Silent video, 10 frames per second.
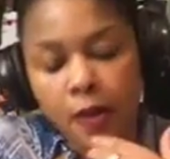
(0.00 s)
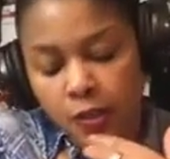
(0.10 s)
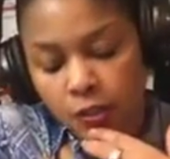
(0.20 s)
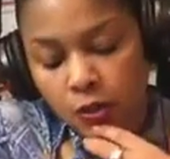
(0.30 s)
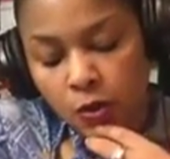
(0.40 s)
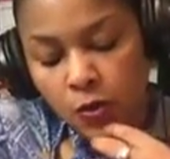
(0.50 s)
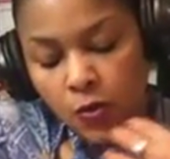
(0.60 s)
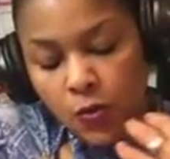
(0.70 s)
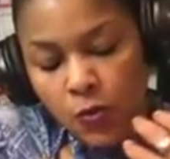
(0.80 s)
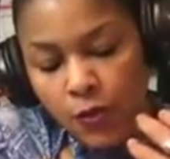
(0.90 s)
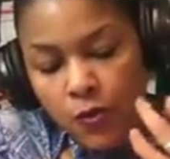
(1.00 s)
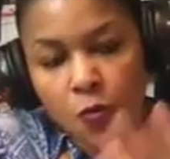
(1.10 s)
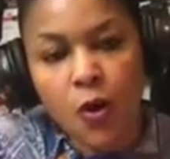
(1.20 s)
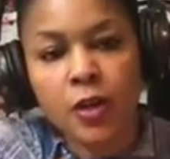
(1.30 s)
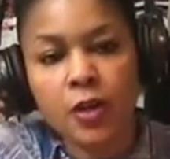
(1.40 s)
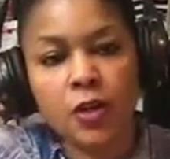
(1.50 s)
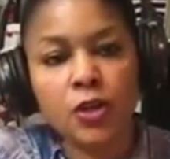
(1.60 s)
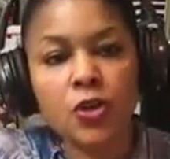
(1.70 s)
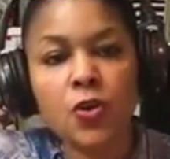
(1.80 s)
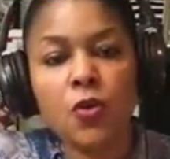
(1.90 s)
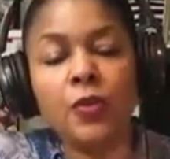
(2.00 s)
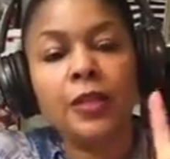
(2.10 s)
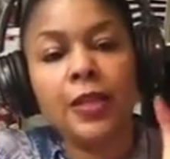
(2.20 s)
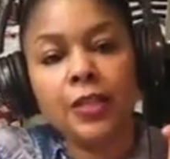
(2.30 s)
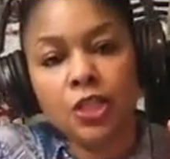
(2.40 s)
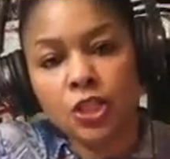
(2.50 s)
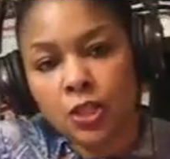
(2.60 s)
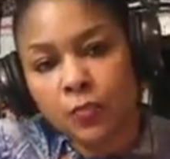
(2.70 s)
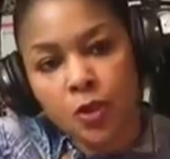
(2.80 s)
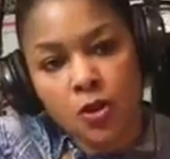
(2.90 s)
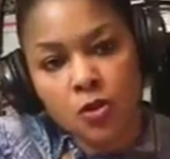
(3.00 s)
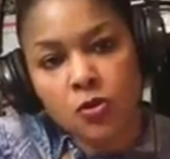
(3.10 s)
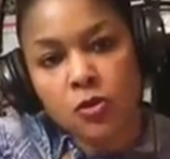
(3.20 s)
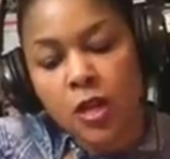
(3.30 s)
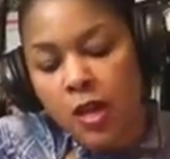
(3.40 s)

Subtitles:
So if you're working on your relationship goals